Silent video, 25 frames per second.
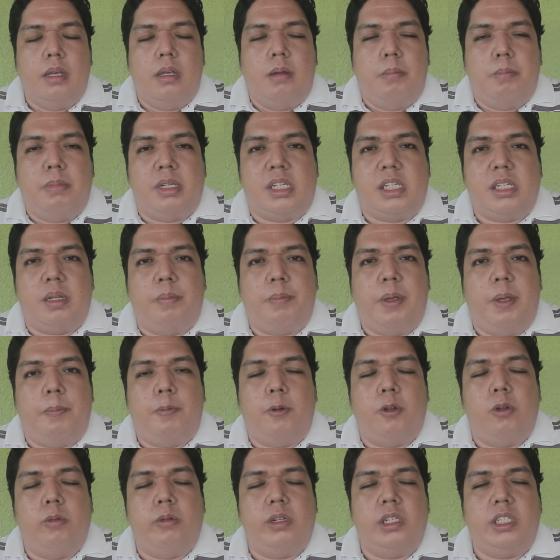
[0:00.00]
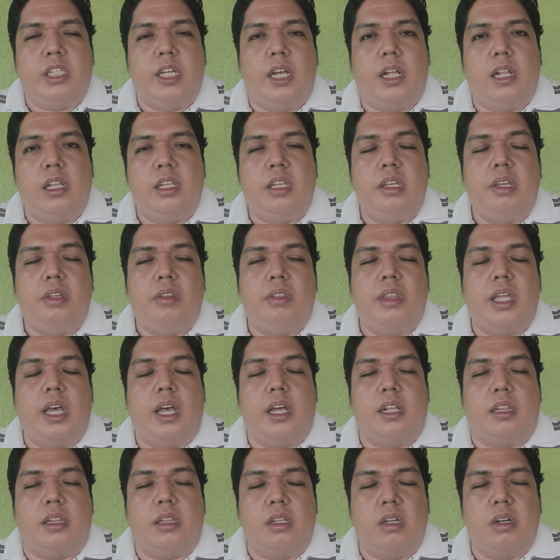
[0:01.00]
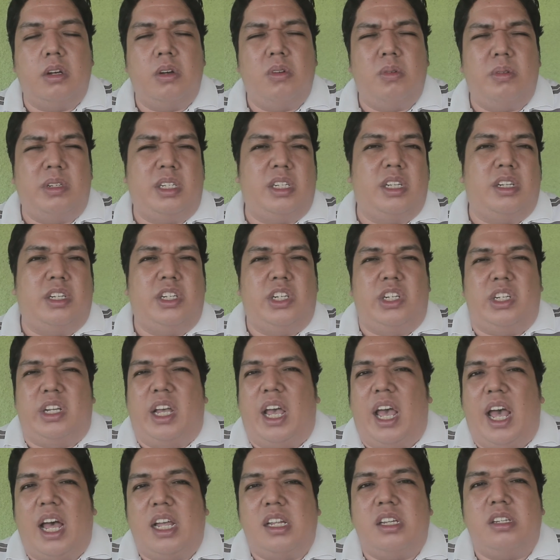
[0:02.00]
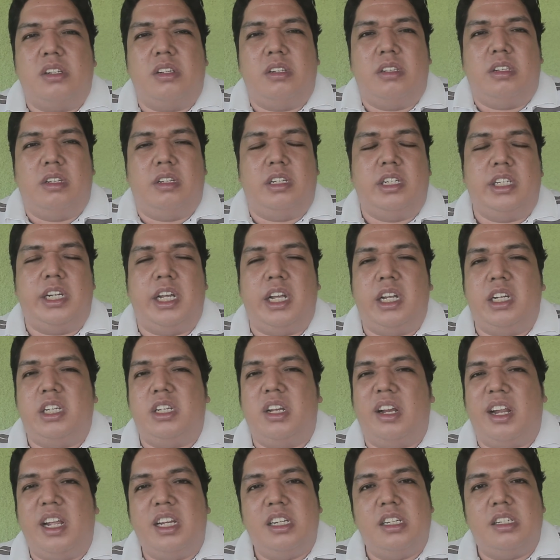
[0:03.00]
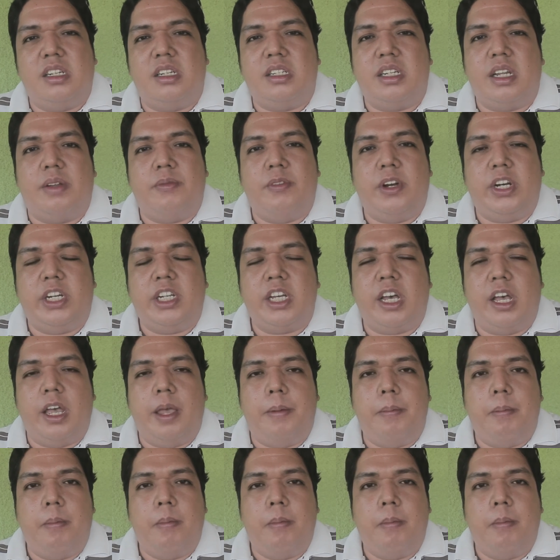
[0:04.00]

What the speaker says: But some people will tell you that, oh, it's such a hassle to change lenses every time.